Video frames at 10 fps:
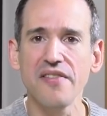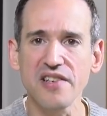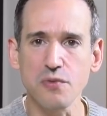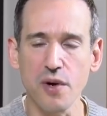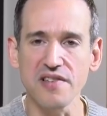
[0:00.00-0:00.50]

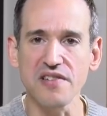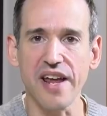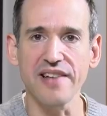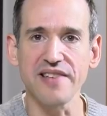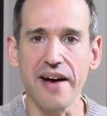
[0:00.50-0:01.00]
This one
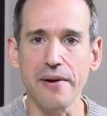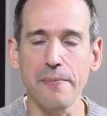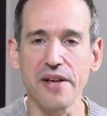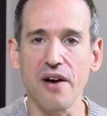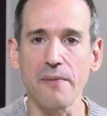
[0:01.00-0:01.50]
stands out a
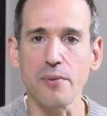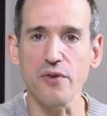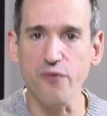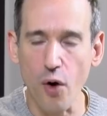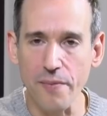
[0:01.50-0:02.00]
bit on
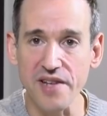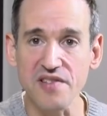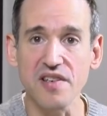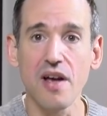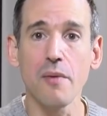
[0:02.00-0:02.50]

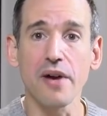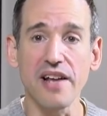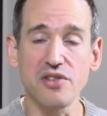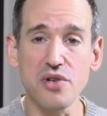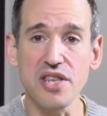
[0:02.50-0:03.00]
performance, but
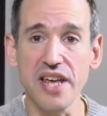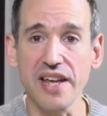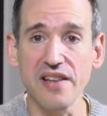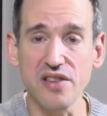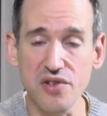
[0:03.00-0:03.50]
I do
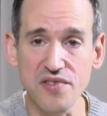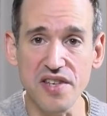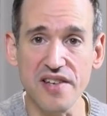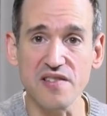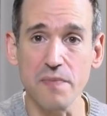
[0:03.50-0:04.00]
think
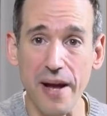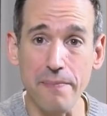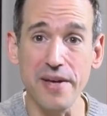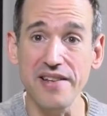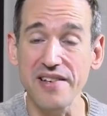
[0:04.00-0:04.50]
enthusiasts
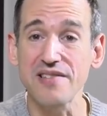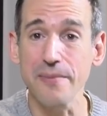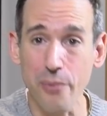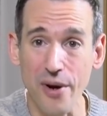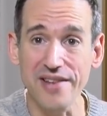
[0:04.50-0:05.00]
might be
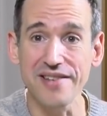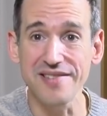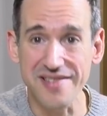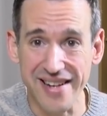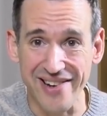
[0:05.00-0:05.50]

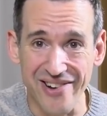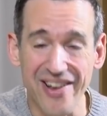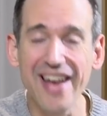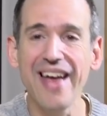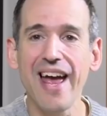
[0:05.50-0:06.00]
disappointed still.